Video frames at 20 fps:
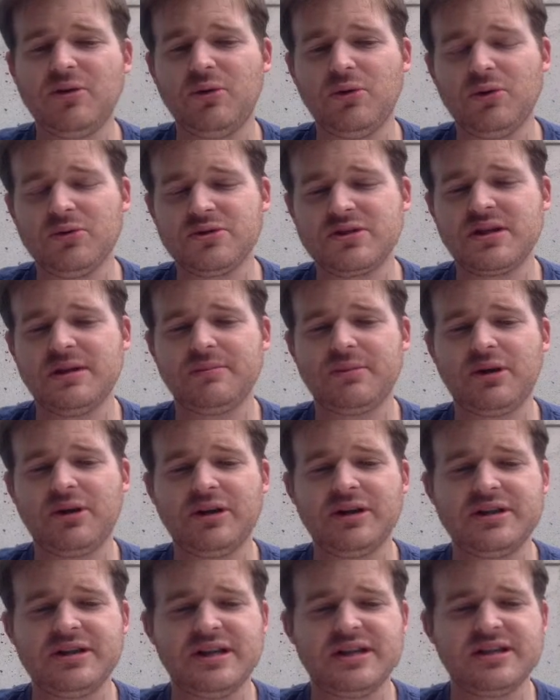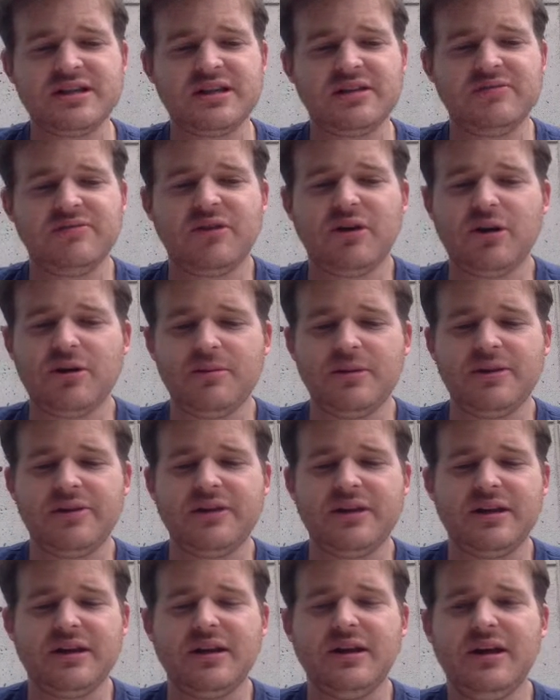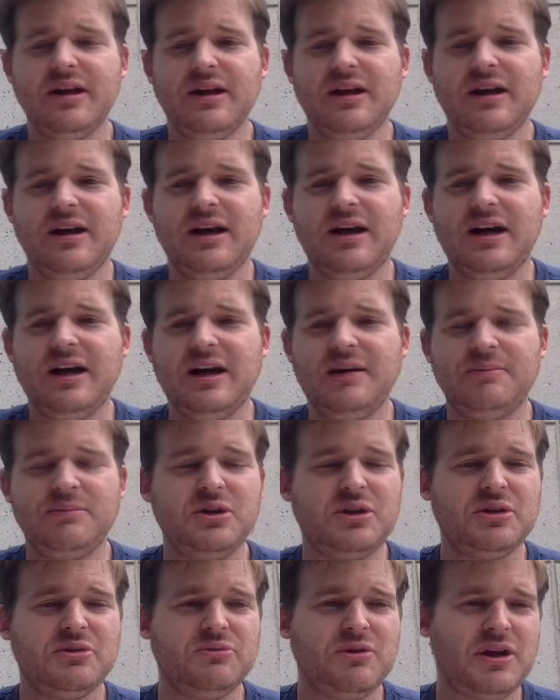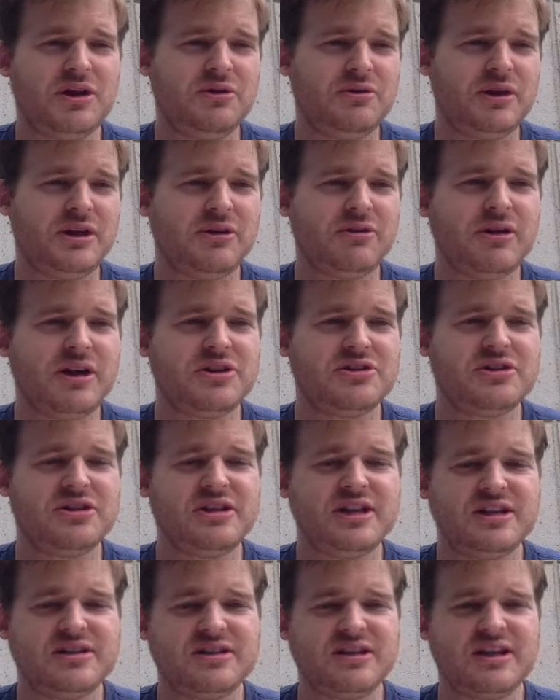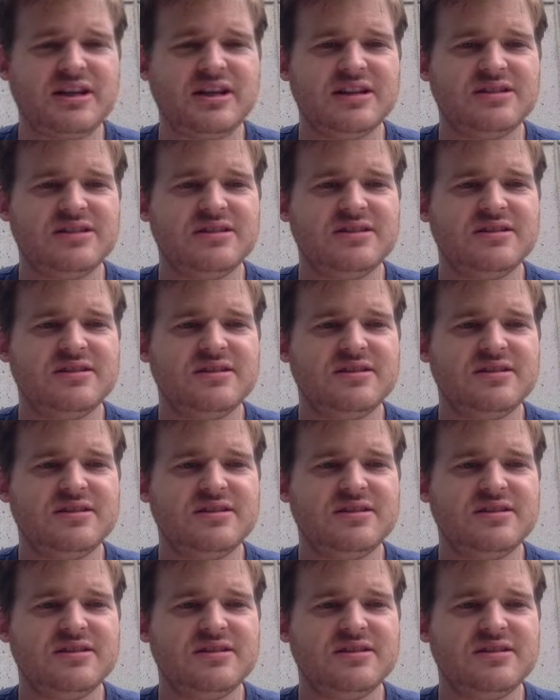or some kind of testing environment that you can run your integration tests against.